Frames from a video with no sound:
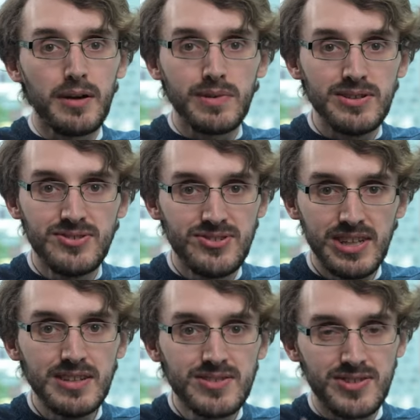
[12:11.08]
that we
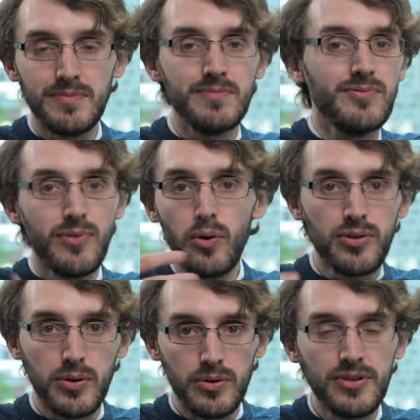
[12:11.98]
see some
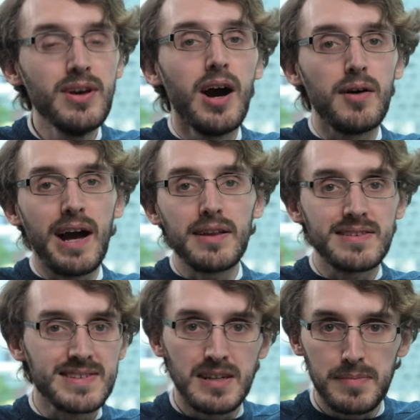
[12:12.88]
forethought of how
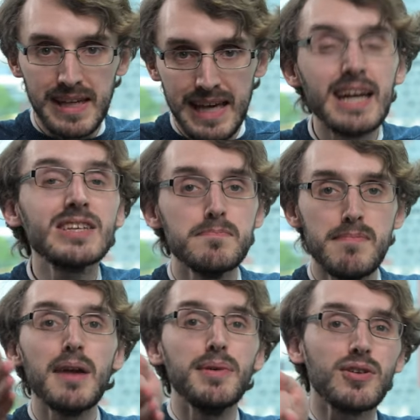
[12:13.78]
that's going to be the case.
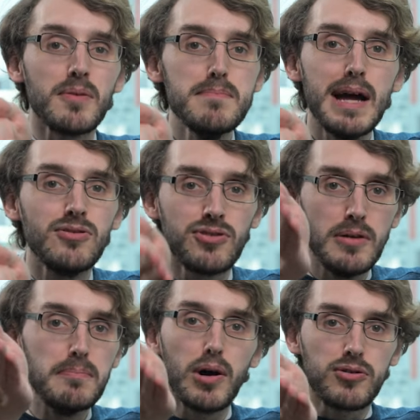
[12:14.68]
Maybe you can
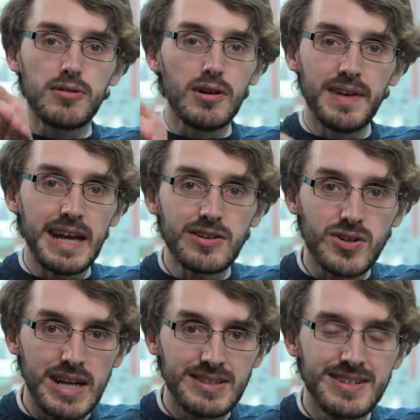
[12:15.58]
mention a module of
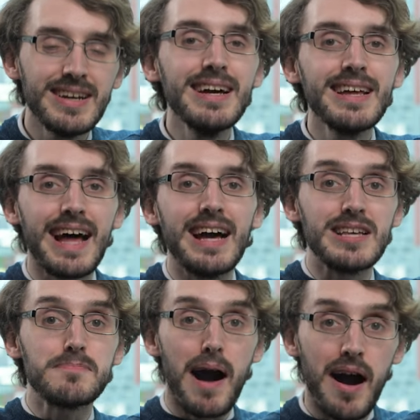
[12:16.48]
interest that
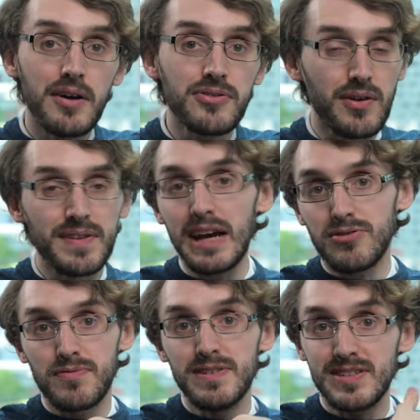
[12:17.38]
is part of the
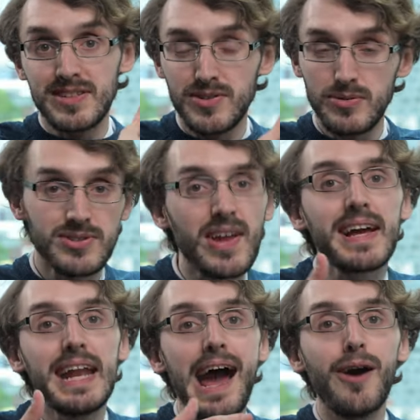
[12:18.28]
astrophysics course
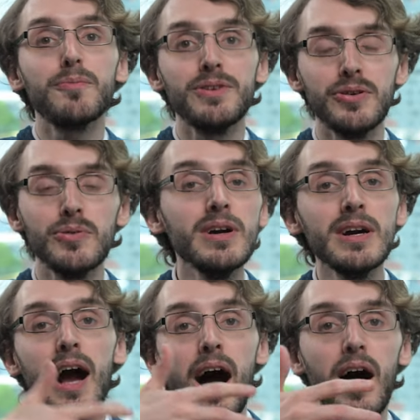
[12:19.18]
that can help you
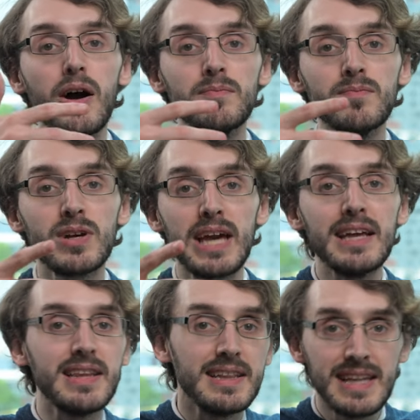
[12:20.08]

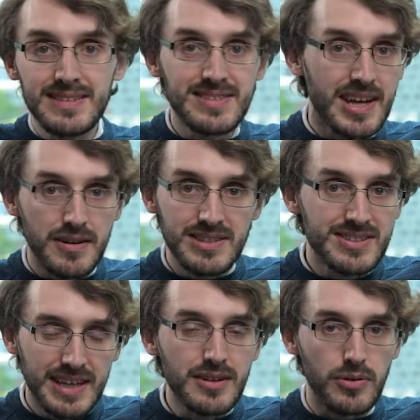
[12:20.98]
gain the necessary
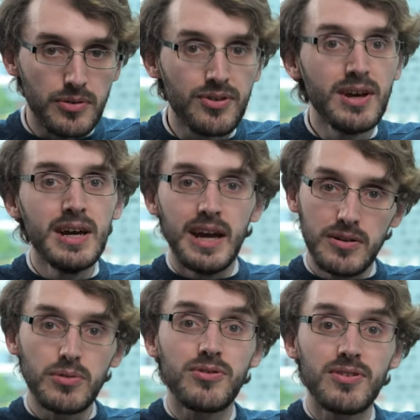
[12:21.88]
skills
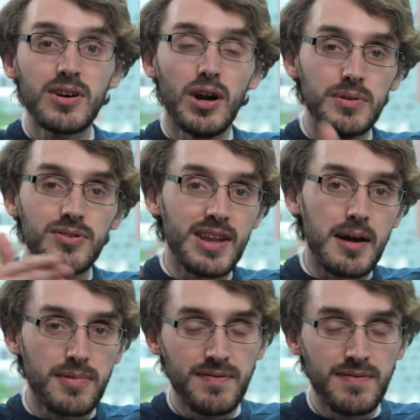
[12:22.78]
in order to go into that